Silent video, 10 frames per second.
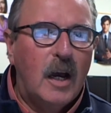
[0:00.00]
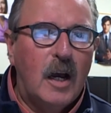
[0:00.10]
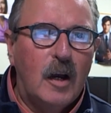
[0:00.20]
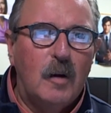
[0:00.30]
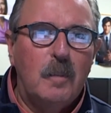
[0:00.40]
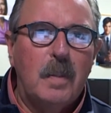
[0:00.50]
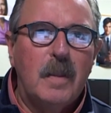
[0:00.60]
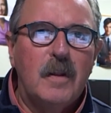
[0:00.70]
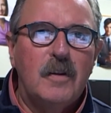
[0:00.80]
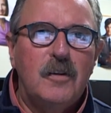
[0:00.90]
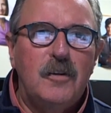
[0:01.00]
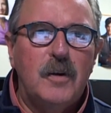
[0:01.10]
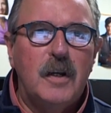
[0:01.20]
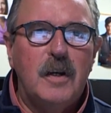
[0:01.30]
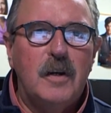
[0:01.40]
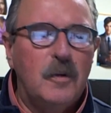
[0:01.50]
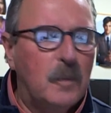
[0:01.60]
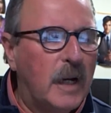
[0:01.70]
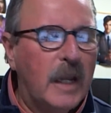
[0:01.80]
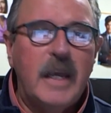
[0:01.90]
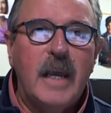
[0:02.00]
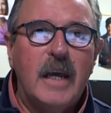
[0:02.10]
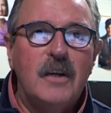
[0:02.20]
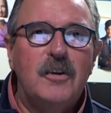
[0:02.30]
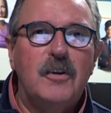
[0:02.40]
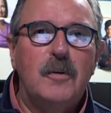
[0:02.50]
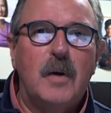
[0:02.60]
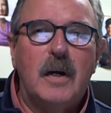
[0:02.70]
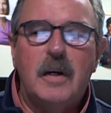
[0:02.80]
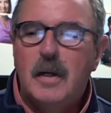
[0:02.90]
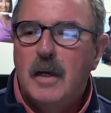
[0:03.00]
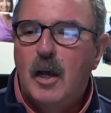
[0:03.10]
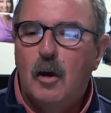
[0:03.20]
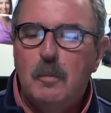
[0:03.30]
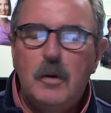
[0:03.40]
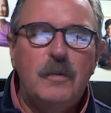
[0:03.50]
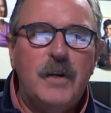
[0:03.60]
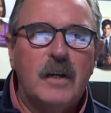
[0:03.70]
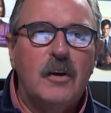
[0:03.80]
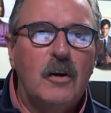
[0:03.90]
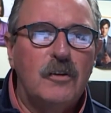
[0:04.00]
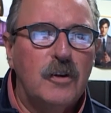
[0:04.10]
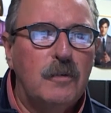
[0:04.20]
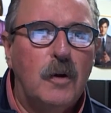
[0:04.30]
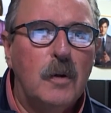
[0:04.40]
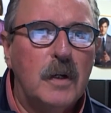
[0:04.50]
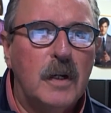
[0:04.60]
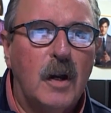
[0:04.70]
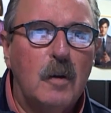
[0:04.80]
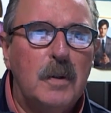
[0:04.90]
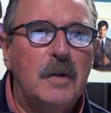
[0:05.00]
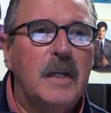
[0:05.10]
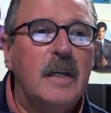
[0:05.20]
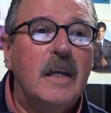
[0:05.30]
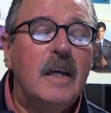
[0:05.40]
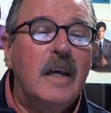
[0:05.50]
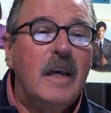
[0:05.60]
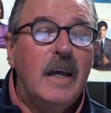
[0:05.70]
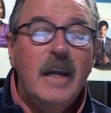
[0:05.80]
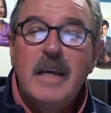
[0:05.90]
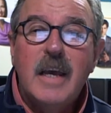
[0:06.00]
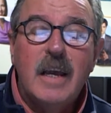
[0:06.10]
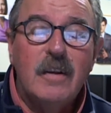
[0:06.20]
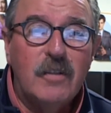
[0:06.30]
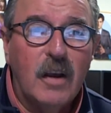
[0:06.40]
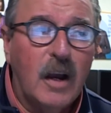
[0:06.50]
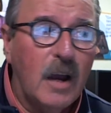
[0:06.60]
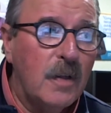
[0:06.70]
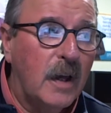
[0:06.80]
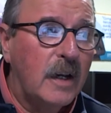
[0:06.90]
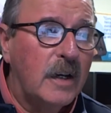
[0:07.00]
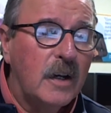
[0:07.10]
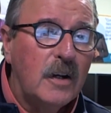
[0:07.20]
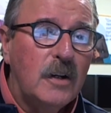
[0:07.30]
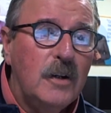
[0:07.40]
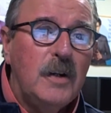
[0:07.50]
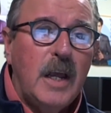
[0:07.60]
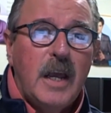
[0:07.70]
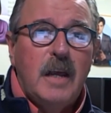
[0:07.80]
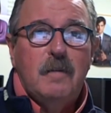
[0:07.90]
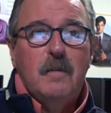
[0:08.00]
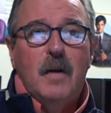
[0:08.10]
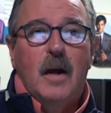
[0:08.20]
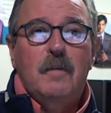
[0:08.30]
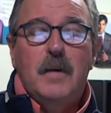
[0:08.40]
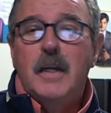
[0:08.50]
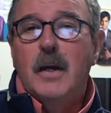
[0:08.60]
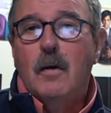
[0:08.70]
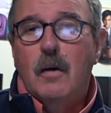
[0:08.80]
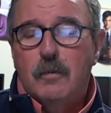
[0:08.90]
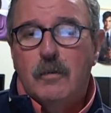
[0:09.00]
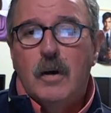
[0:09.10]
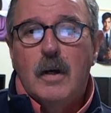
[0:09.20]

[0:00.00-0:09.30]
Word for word: um, doing what I can to uh, help move technology forward in our building. In any case, uh, I thought I'd include a, a, video of